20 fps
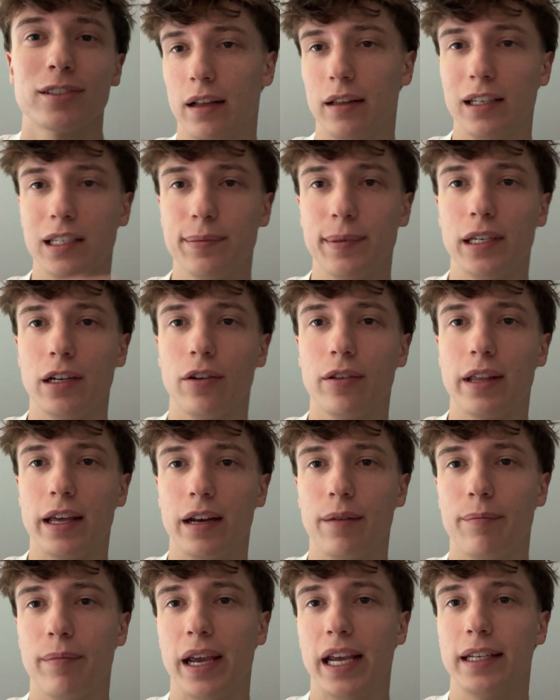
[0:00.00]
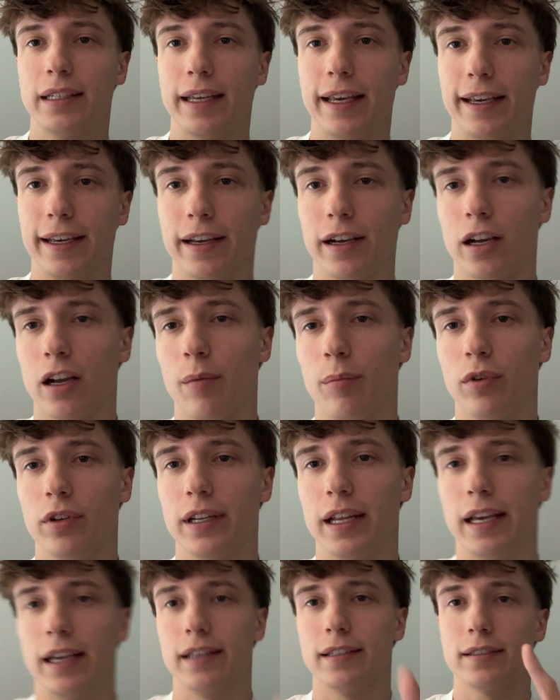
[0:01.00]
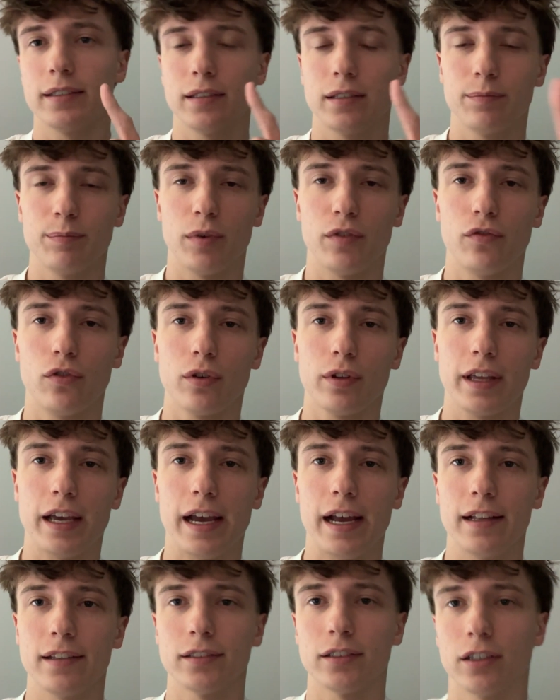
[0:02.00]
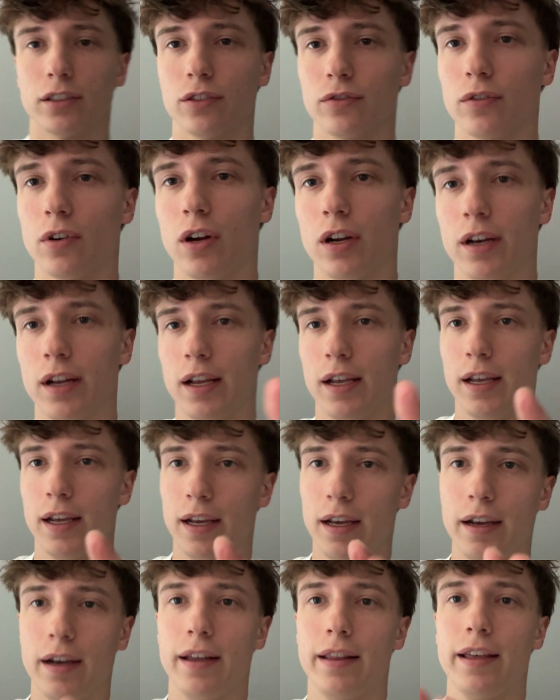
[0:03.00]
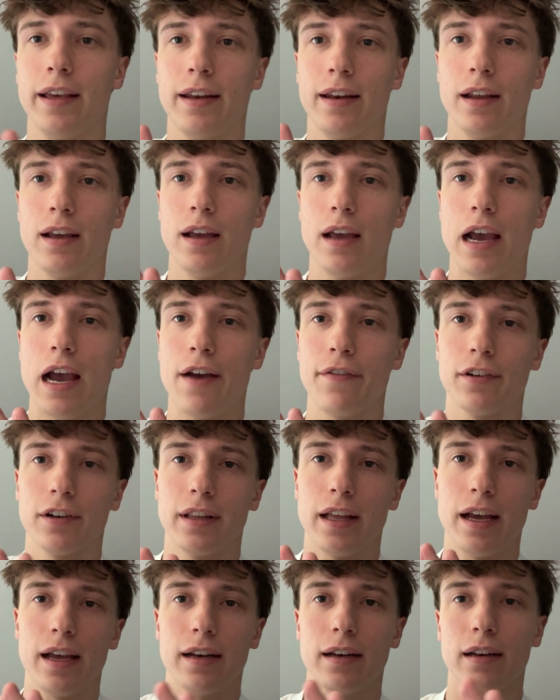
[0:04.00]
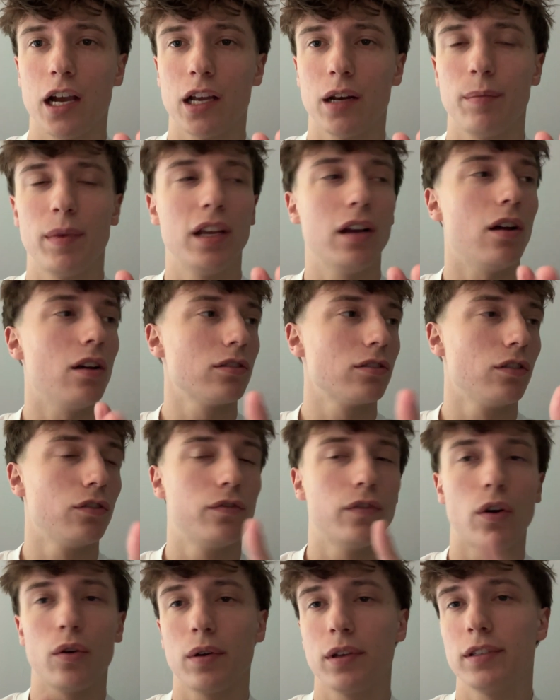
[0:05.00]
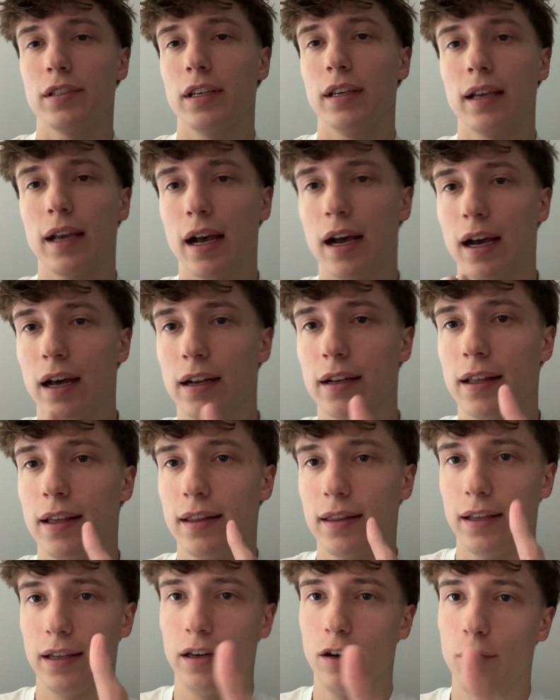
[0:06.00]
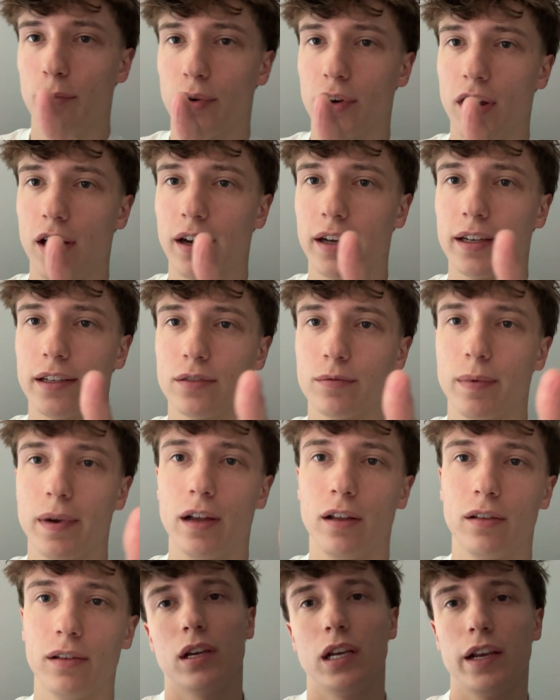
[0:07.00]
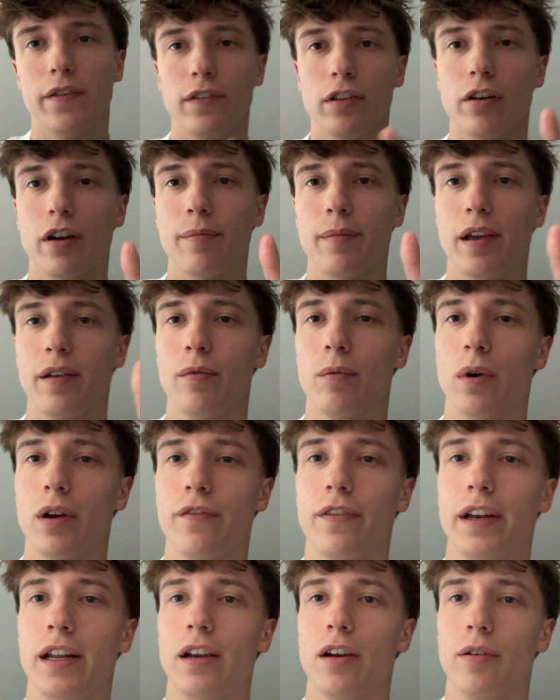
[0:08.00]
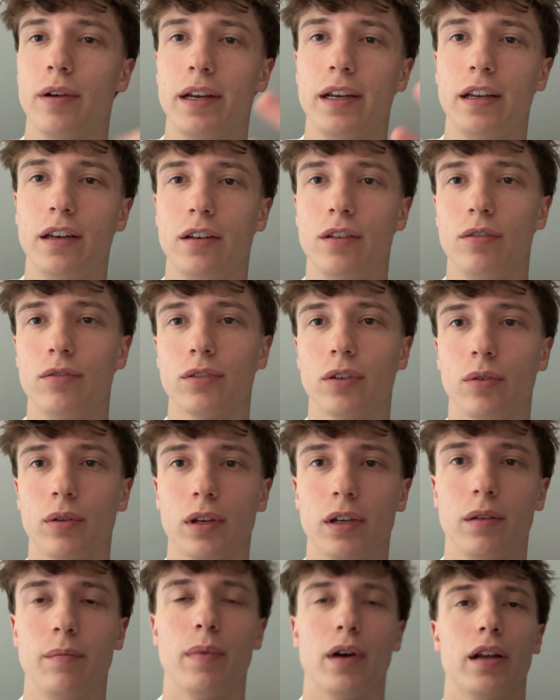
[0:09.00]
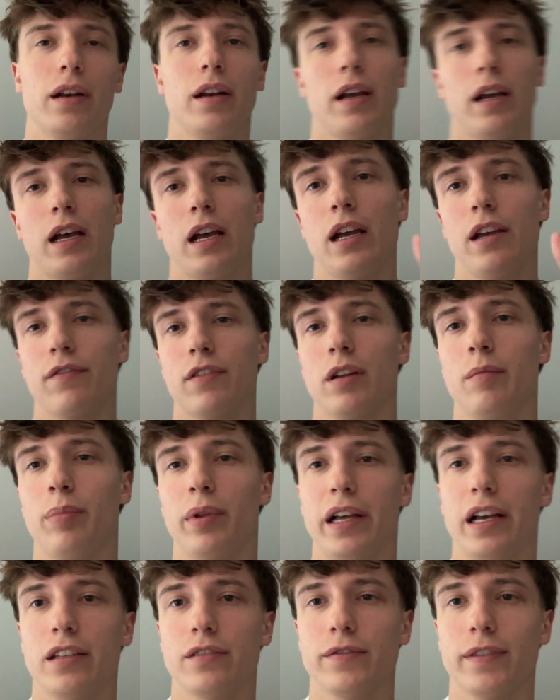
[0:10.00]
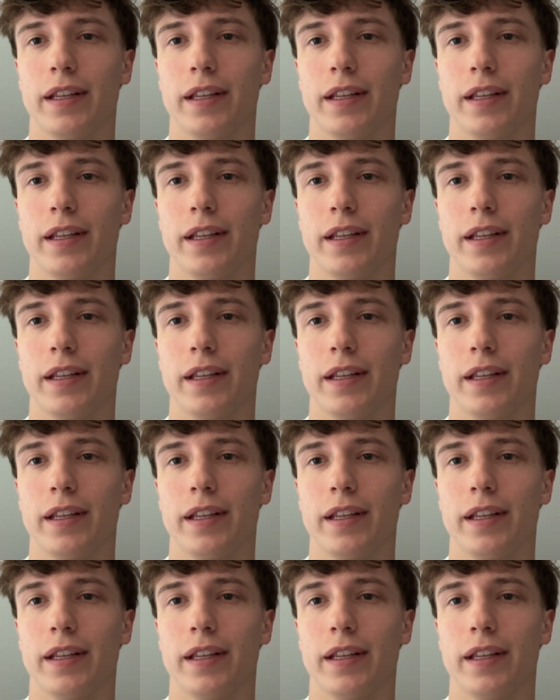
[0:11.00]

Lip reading: At least we know that it may take a couple days before the ads start to run. And then after that, I'm gonna be also focusing on the new product as well. Even though I made one video, it didn't do so good, but I have good plans for